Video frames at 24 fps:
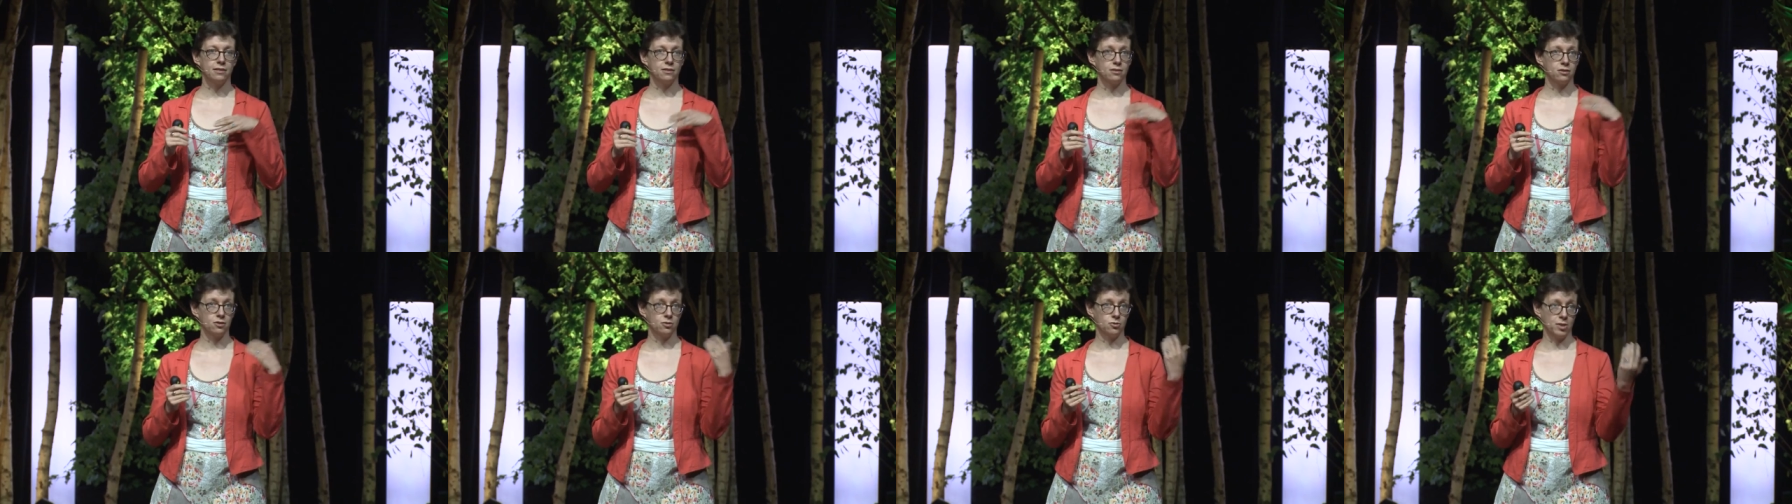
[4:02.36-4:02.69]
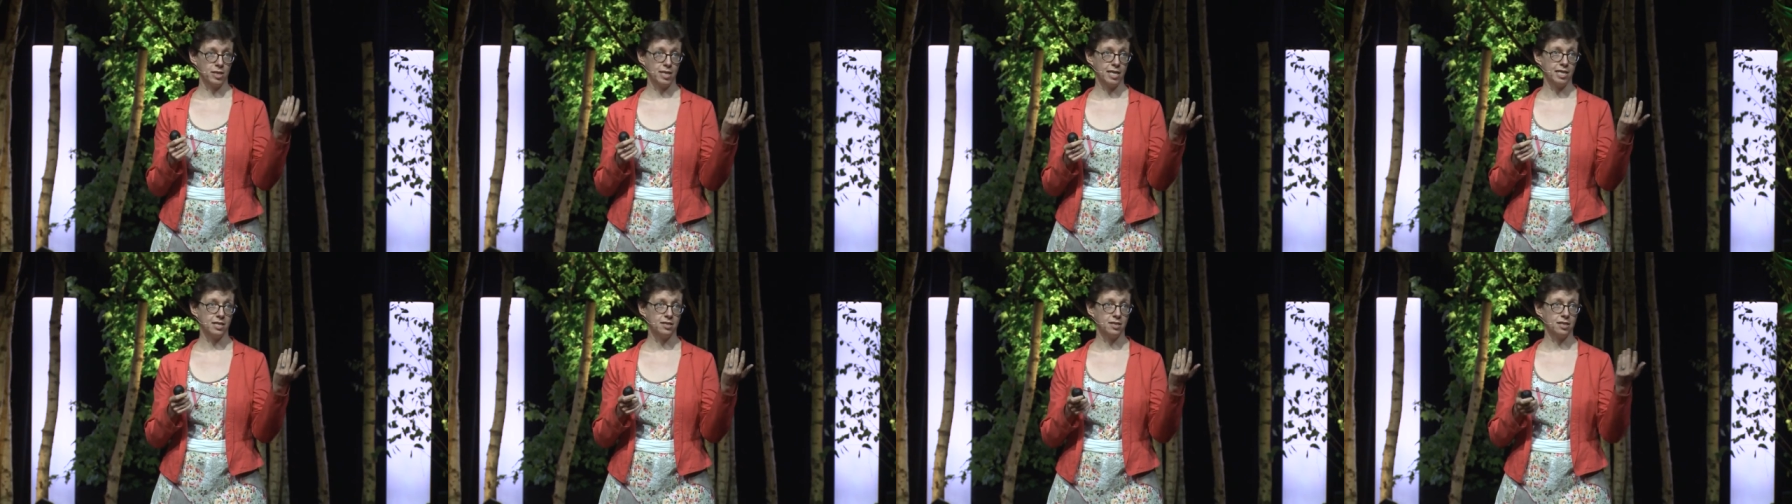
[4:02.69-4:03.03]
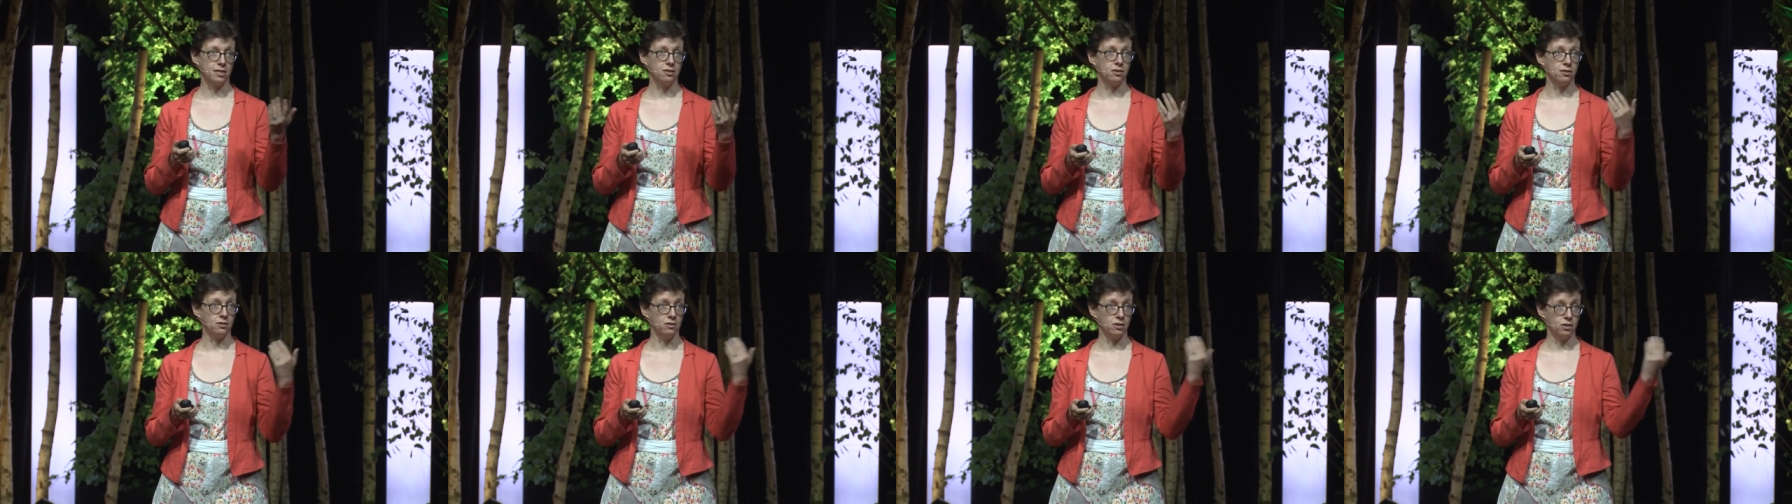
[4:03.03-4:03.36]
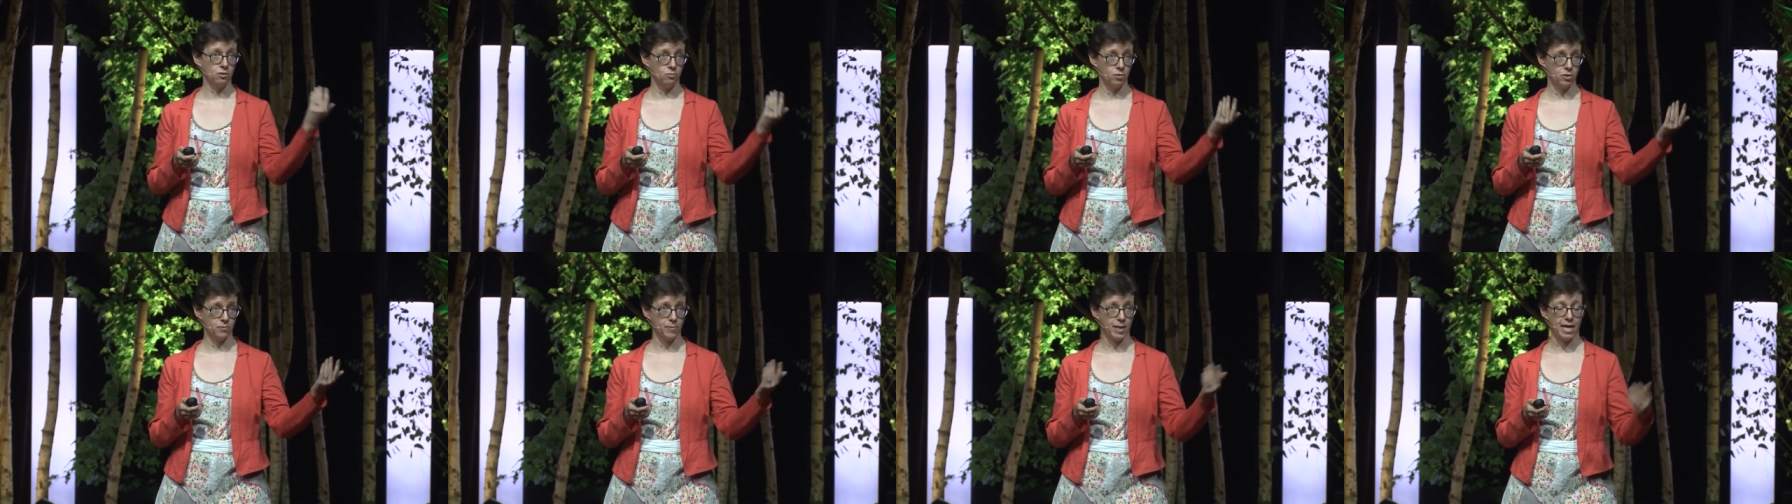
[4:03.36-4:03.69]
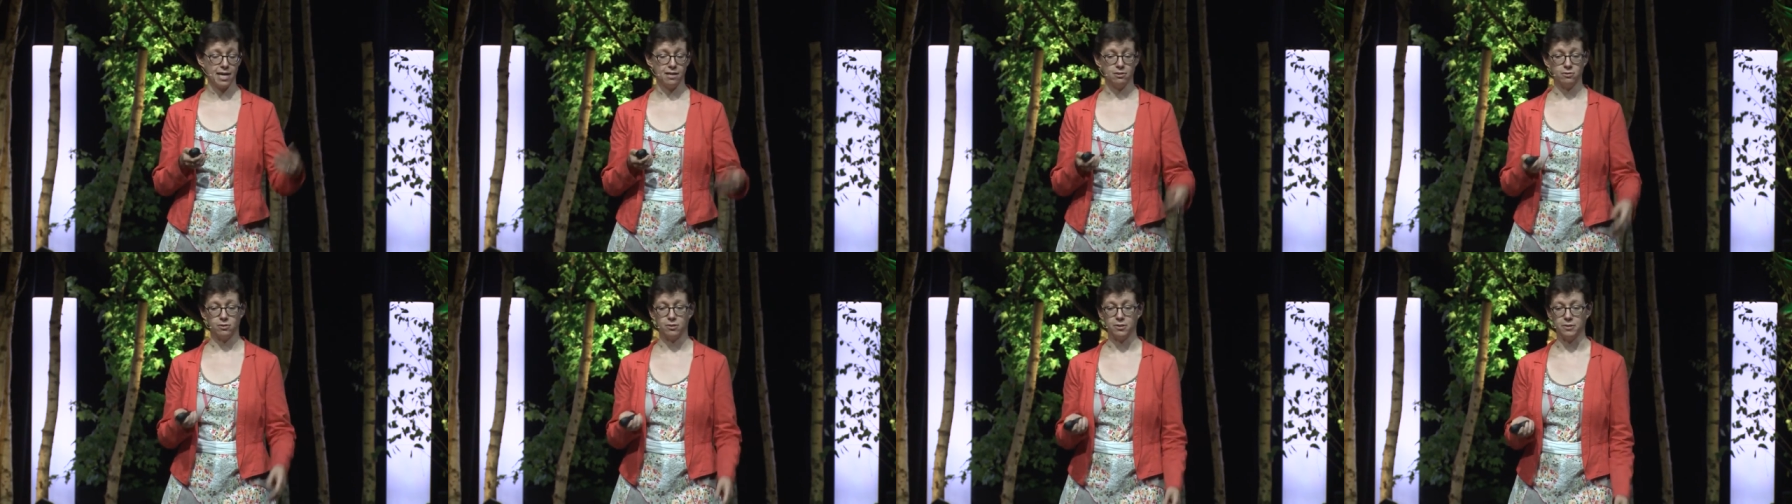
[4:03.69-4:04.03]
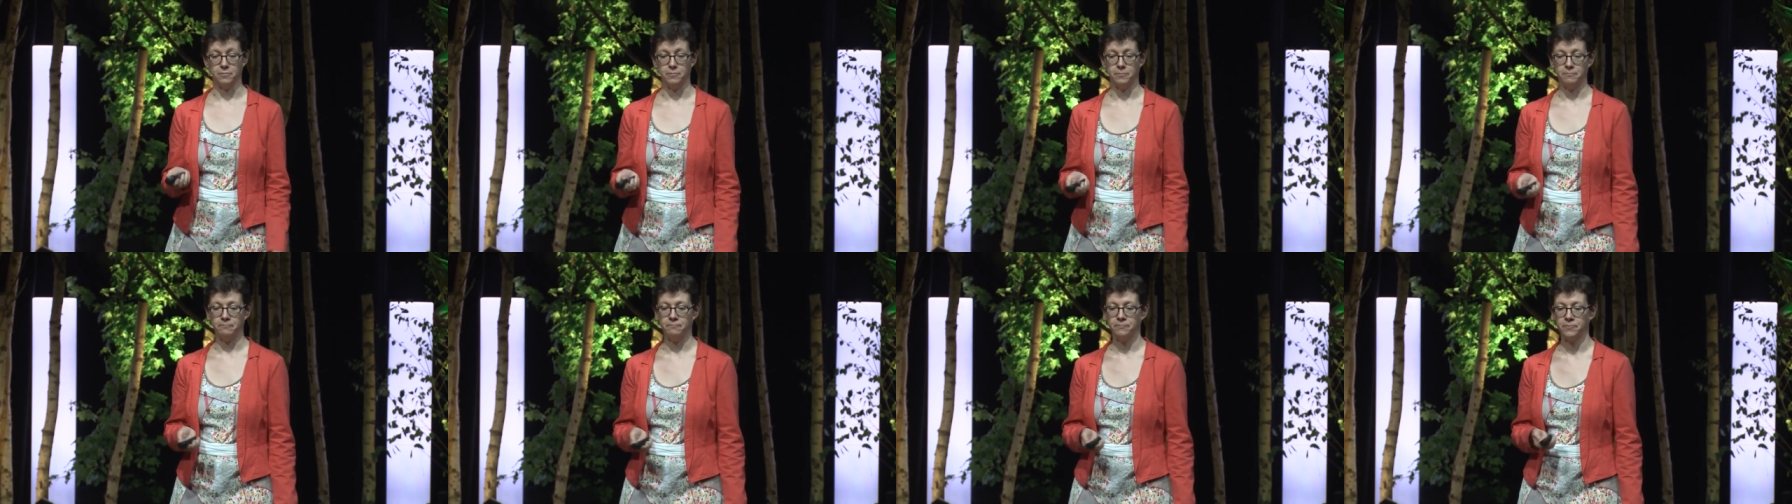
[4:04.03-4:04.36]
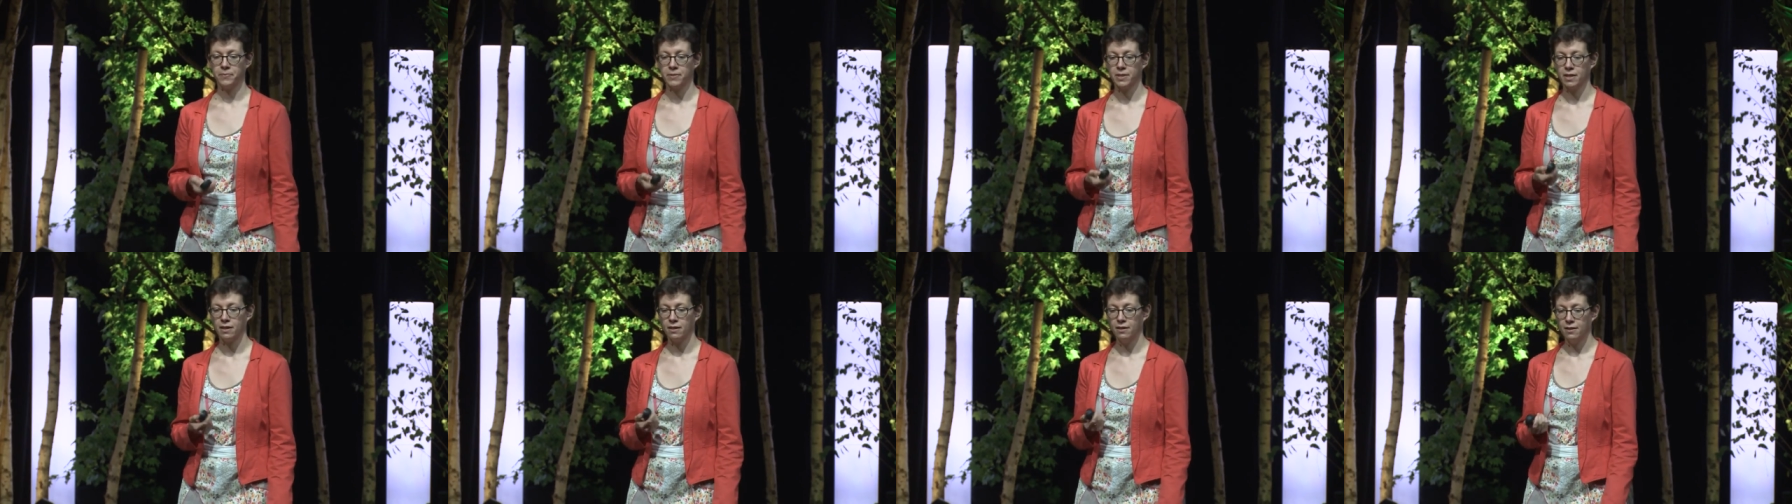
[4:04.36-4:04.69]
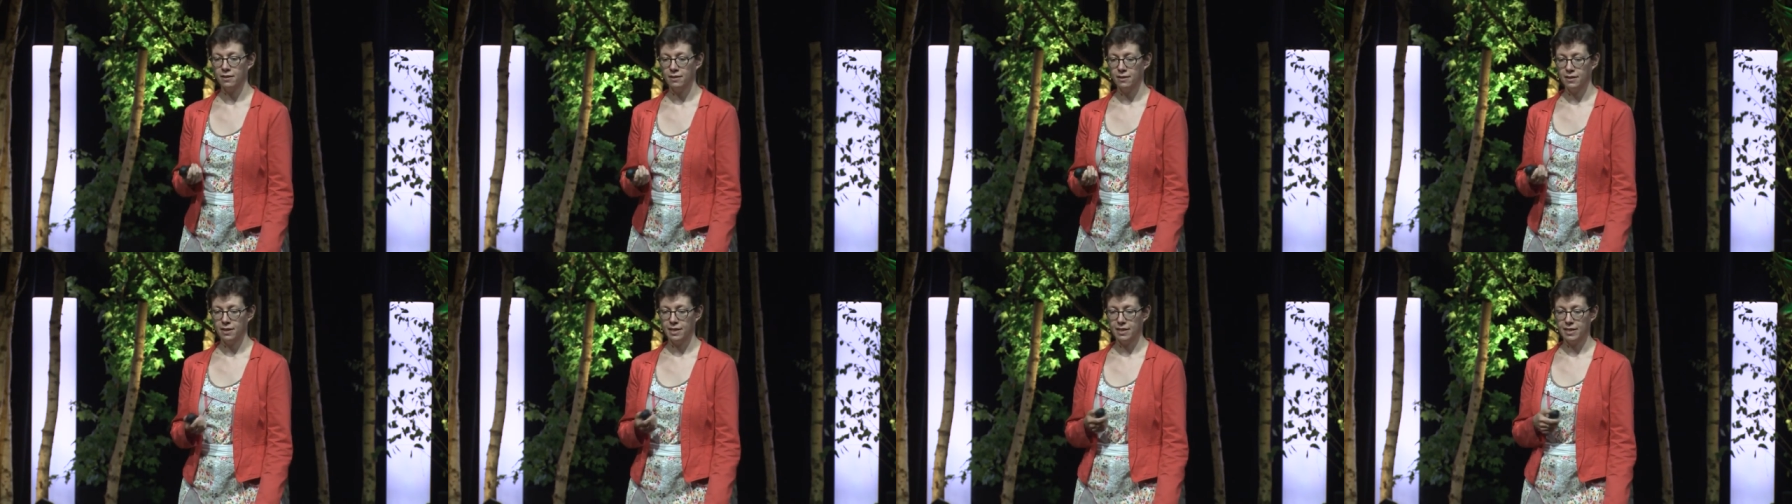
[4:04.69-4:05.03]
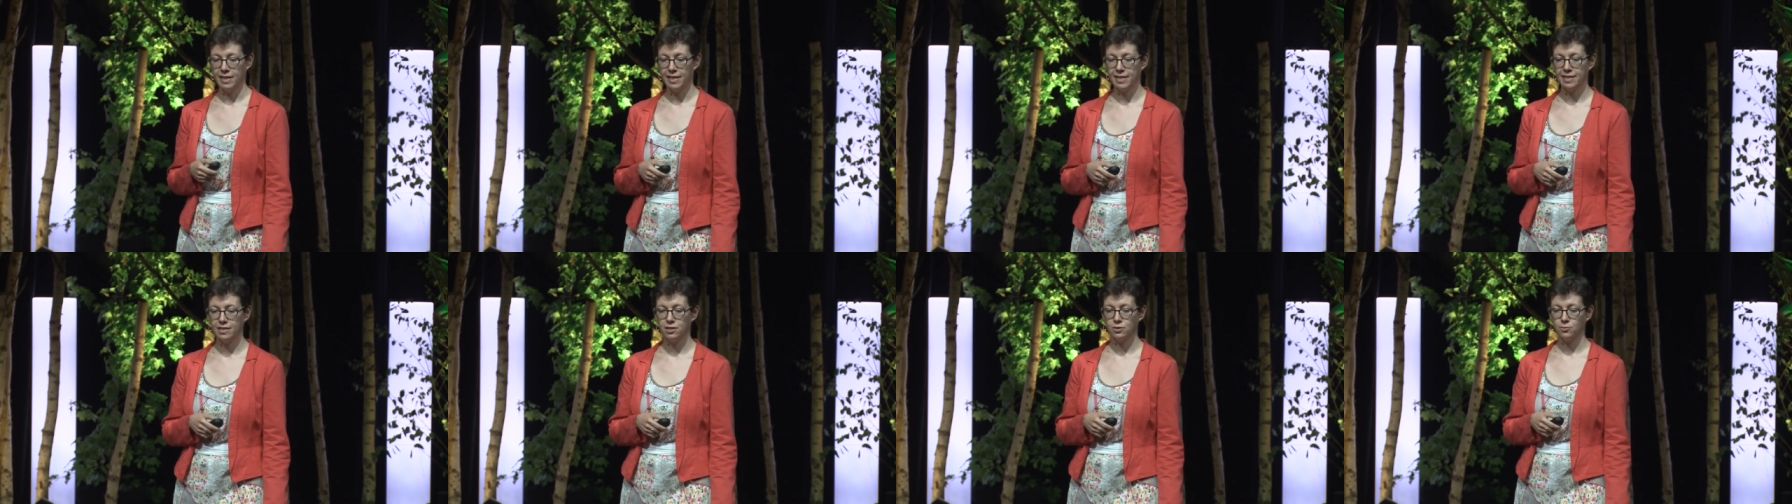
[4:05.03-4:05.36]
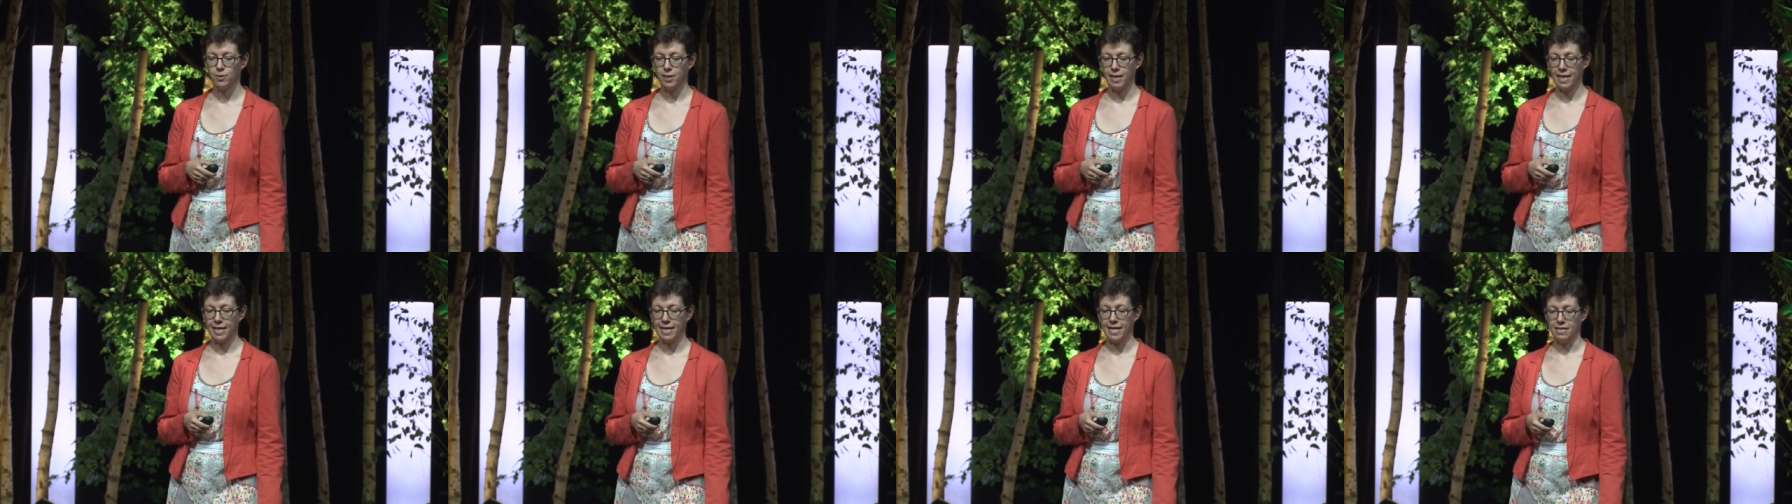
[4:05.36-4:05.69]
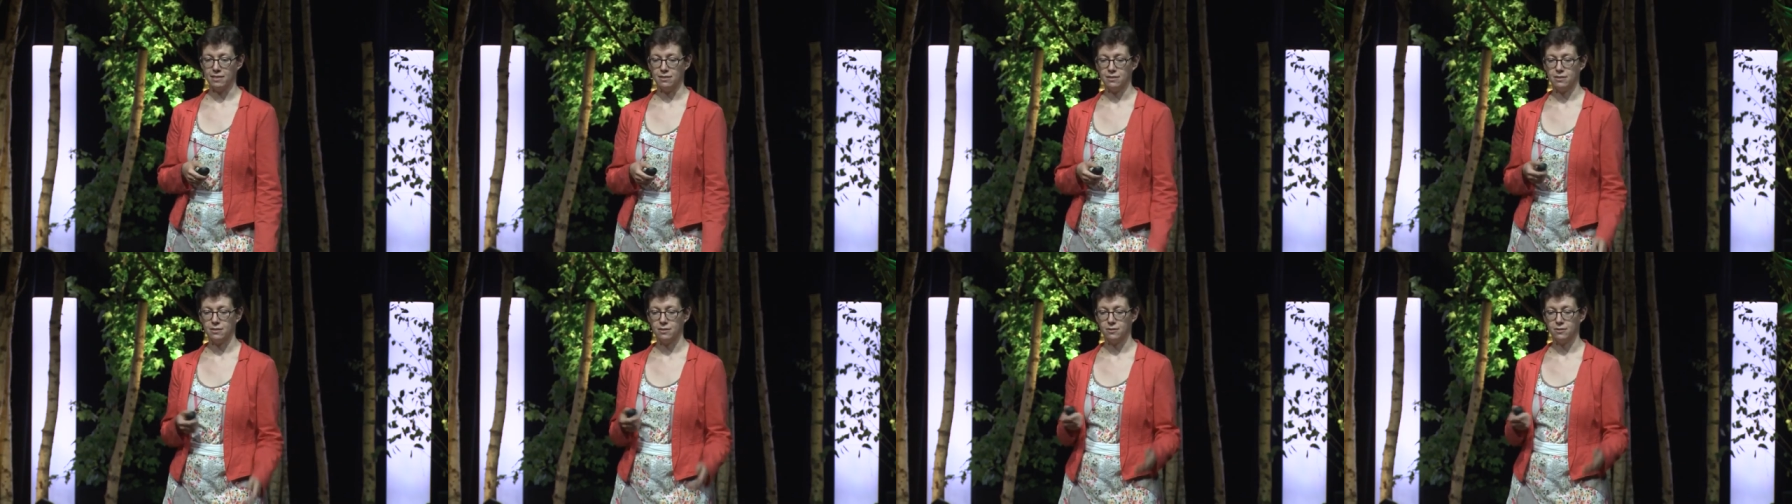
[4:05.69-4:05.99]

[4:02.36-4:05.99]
is associated or not with my outcome. And here's what I get.